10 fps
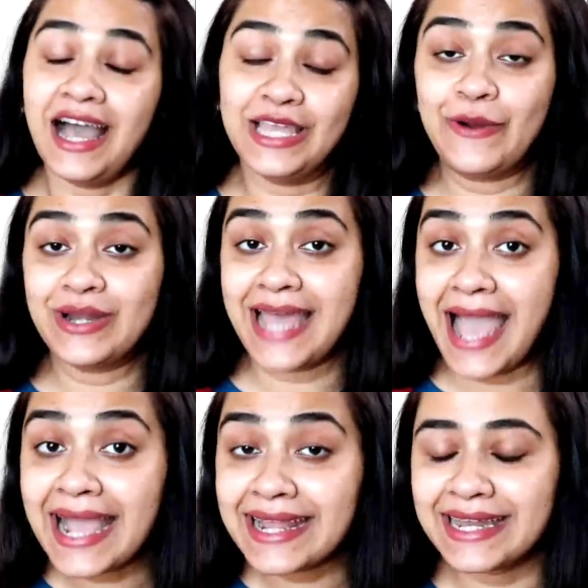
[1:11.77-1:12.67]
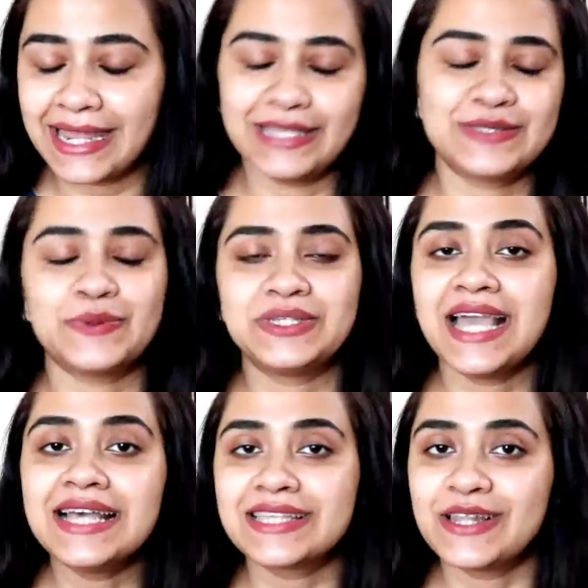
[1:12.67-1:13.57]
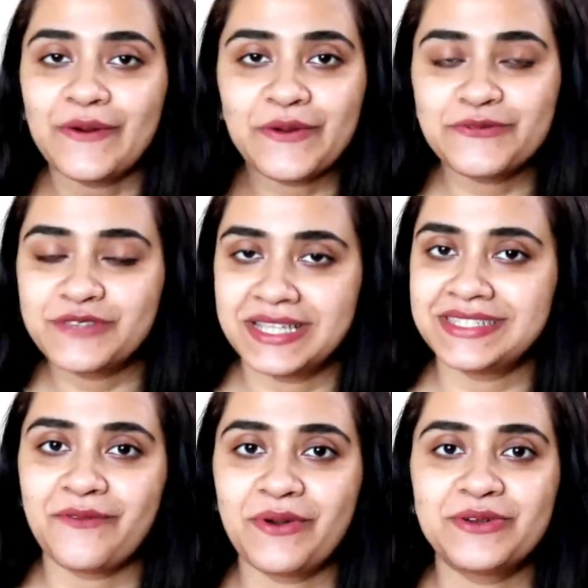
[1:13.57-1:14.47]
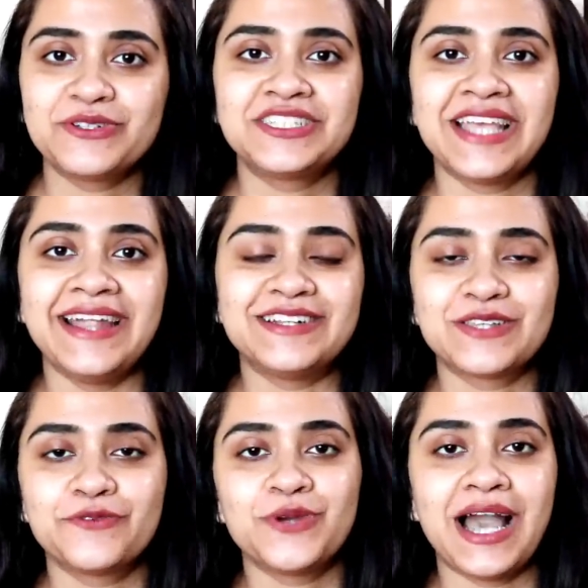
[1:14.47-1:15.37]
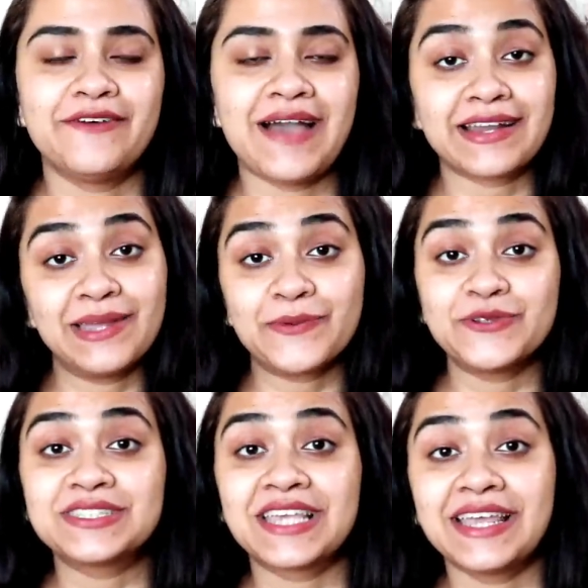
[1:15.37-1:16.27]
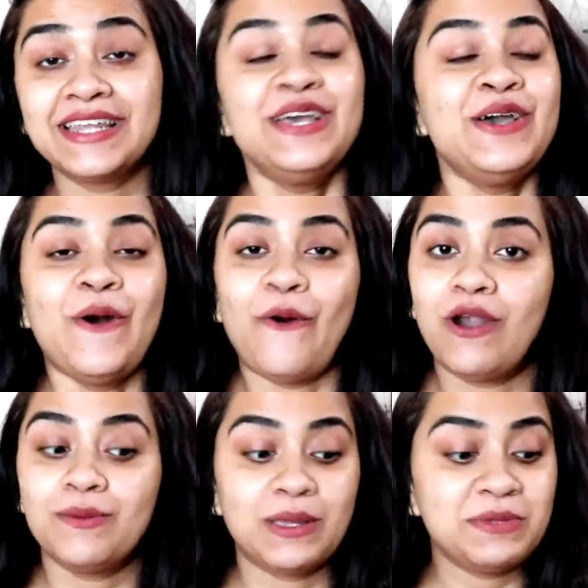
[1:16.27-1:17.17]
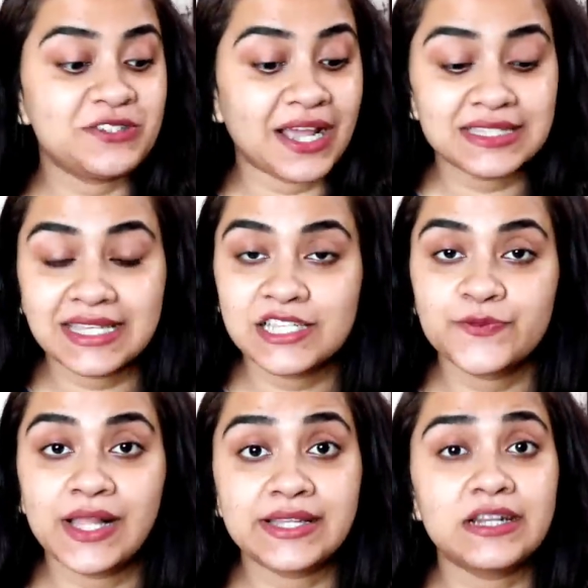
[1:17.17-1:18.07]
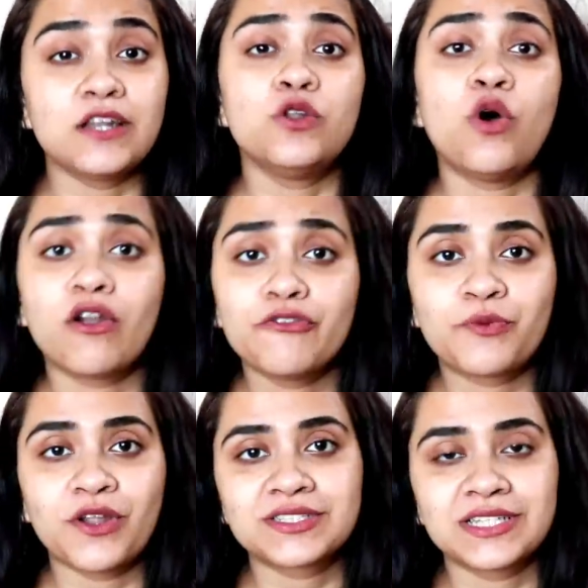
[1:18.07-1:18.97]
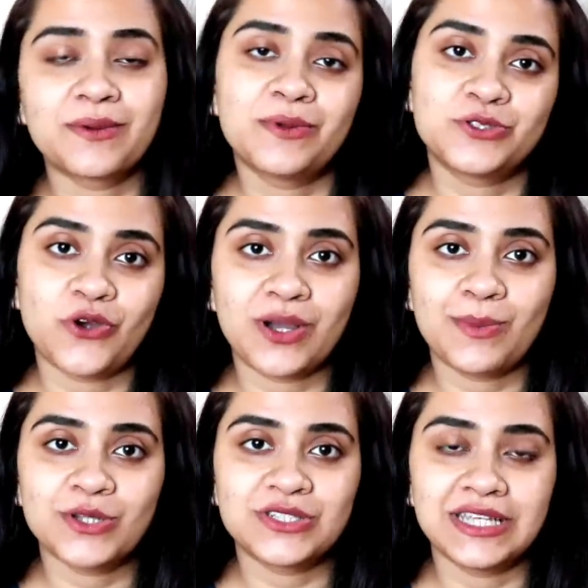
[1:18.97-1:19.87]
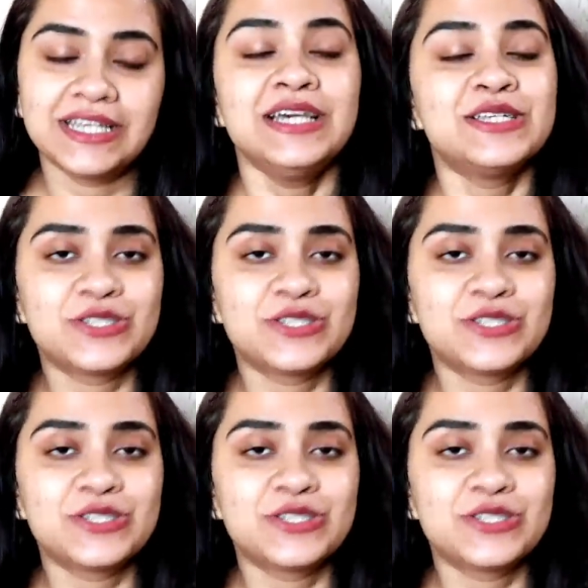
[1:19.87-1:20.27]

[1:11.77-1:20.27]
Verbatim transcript: I got acne. So yes, a lot of things I wanted to share. So if you have acne prone skin or maybe dry skin as well, there are a lot of products that I'm going to talk about today.